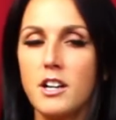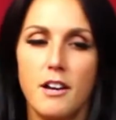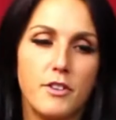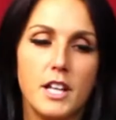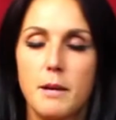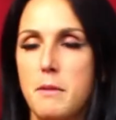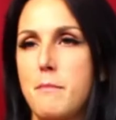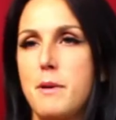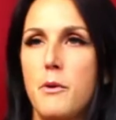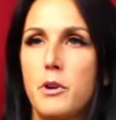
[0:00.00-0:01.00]
I feel like
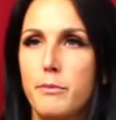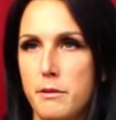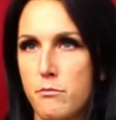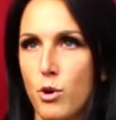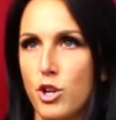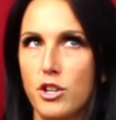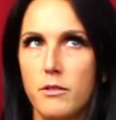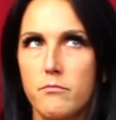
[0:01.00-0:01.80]
maybe I would have been more